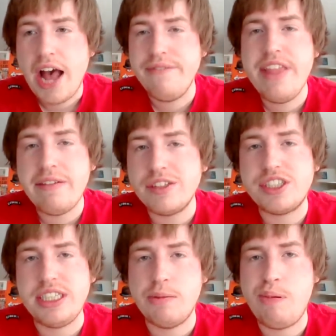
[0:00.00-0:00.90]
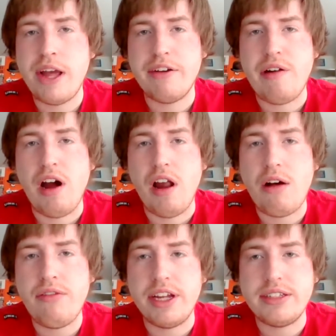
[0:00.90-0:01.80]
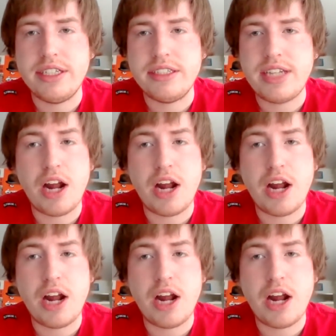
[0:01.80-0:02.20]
never seen a player fall off like this.